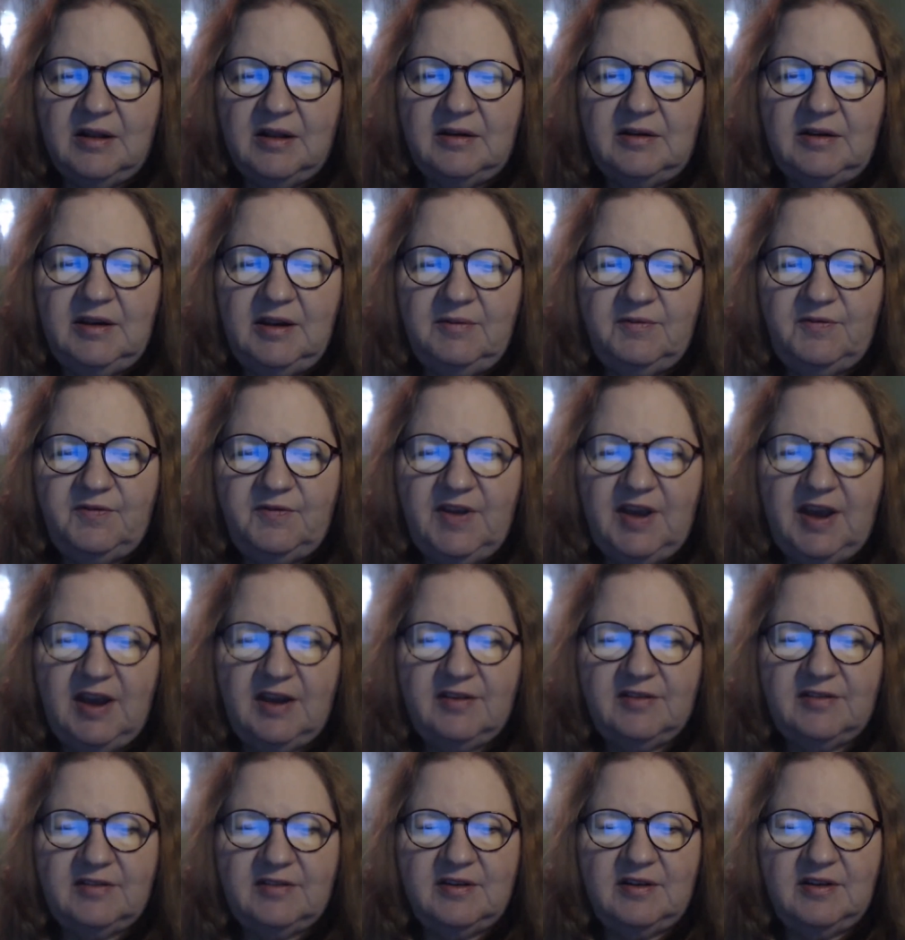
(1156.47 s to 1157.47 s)
deep
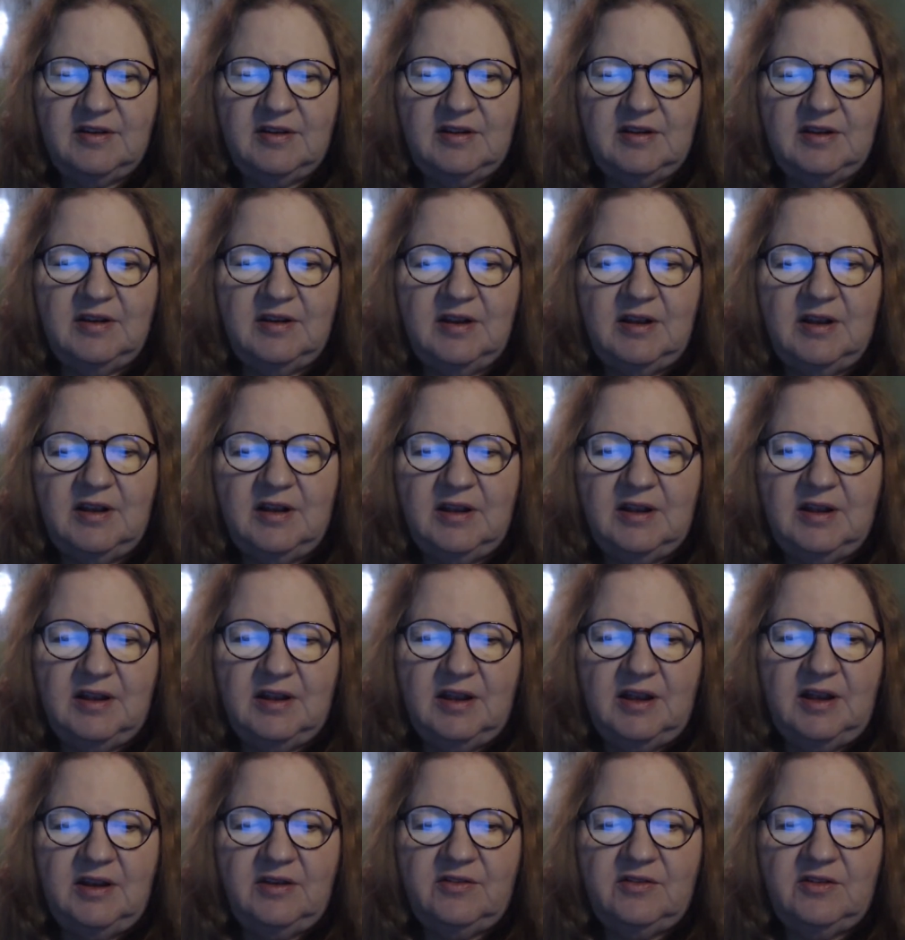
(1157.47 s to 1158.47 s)
fakes
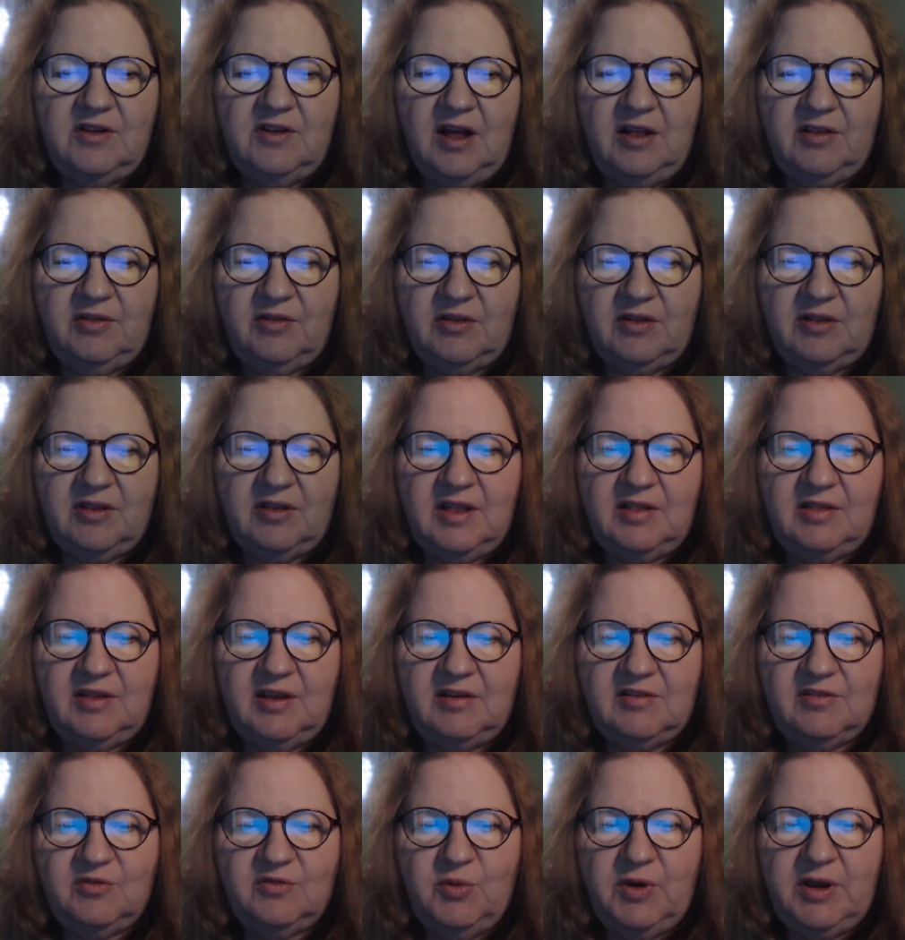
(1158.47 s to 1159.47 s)
is not that they
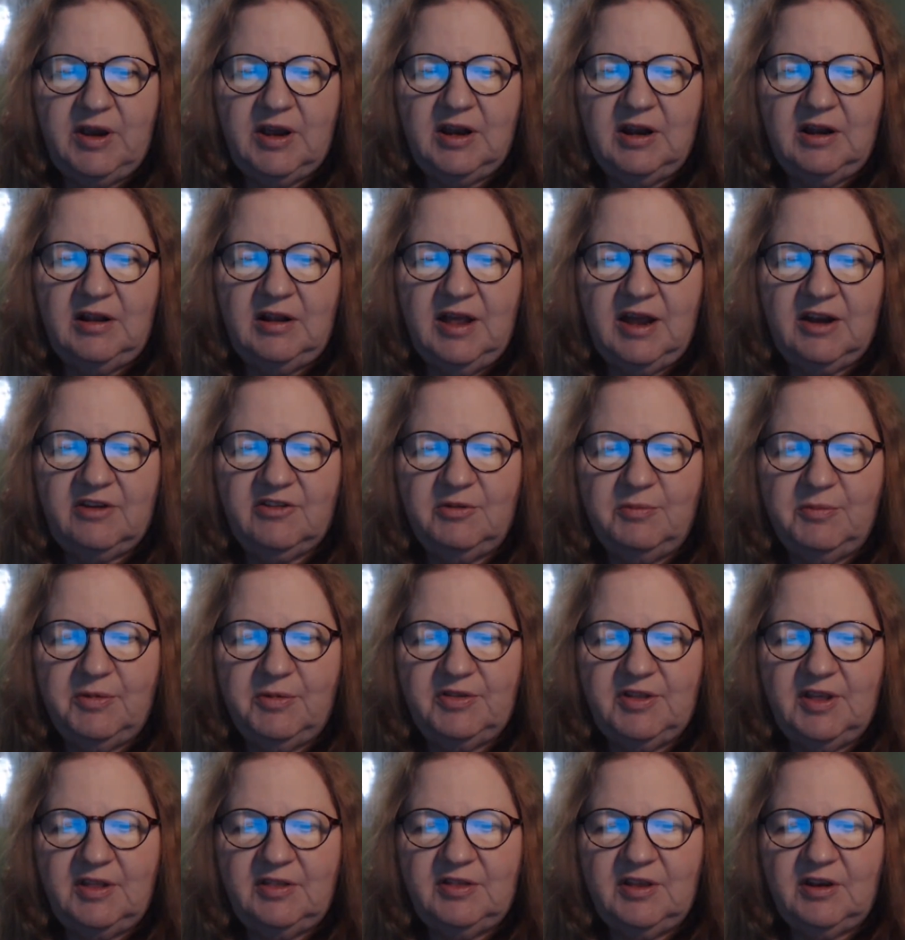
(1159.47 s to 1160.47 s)
swing an election,
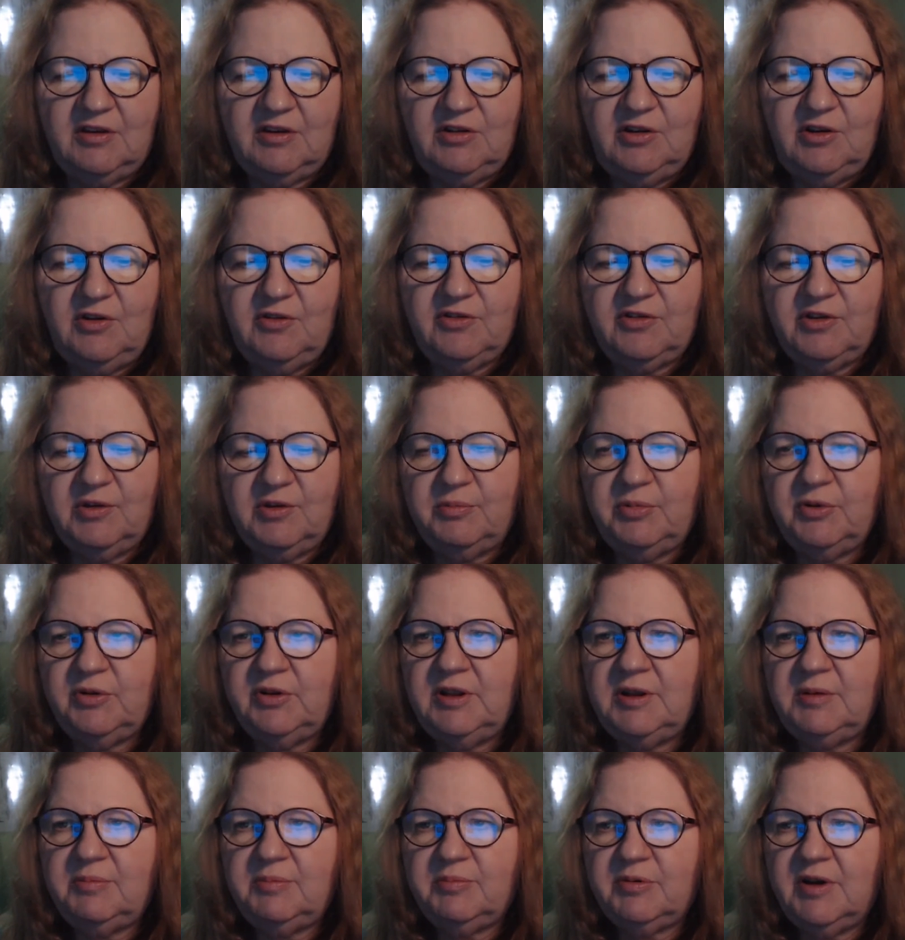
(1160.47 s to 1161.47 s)
but that they're used to
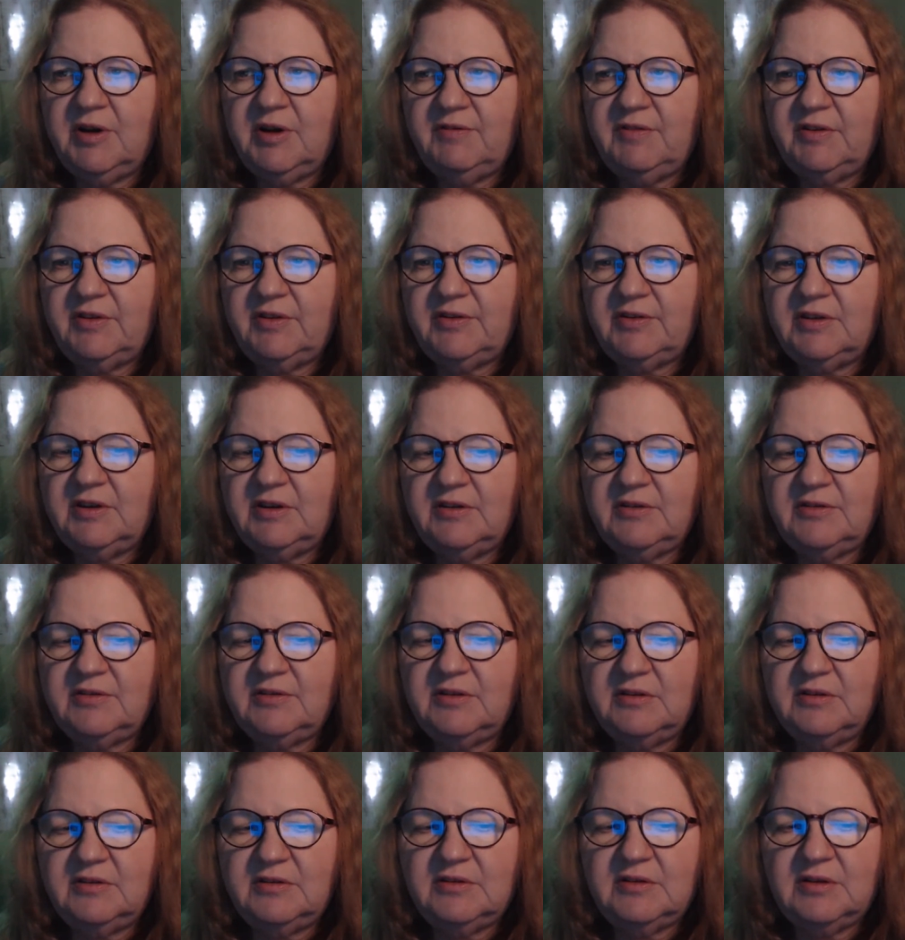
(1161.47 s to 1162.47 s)
bully private
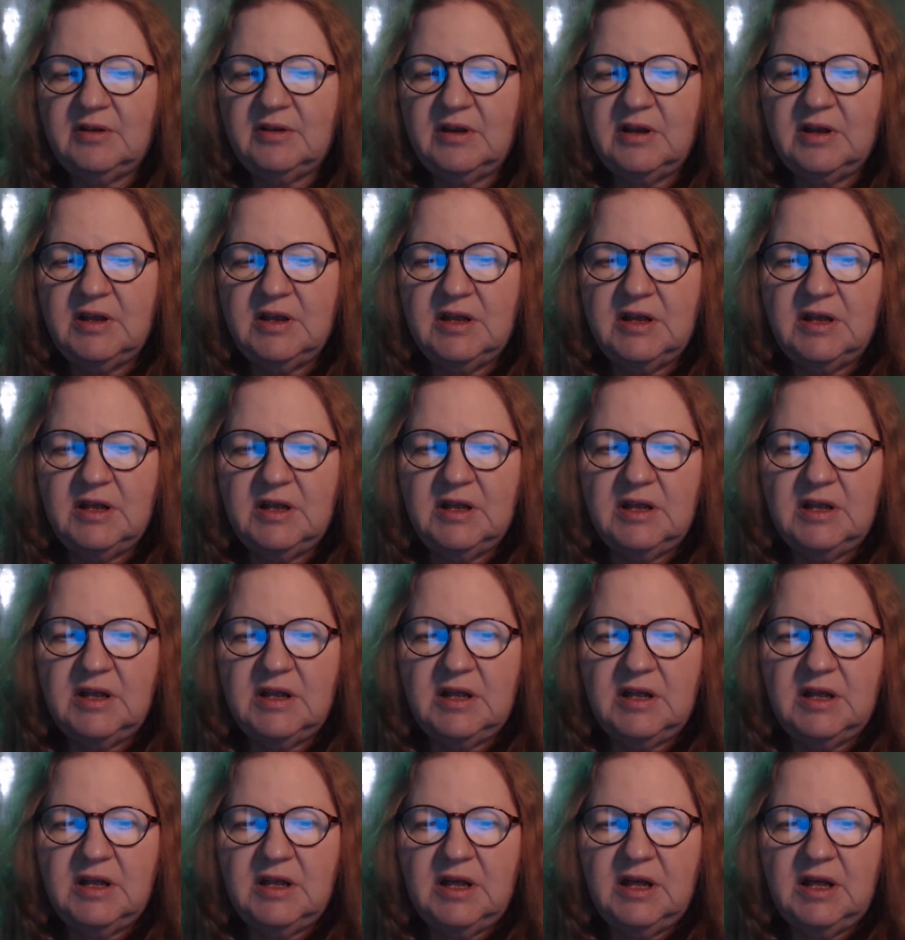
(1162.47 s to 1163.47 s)
citizens.
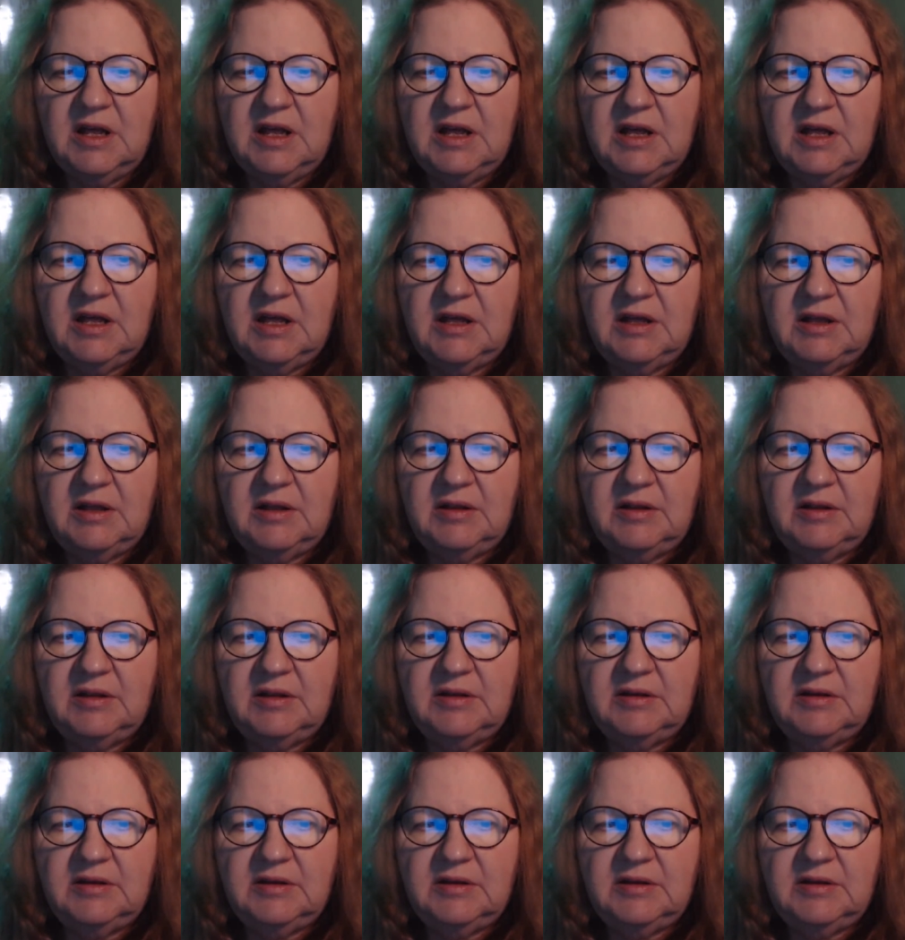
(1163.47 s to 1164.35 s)
So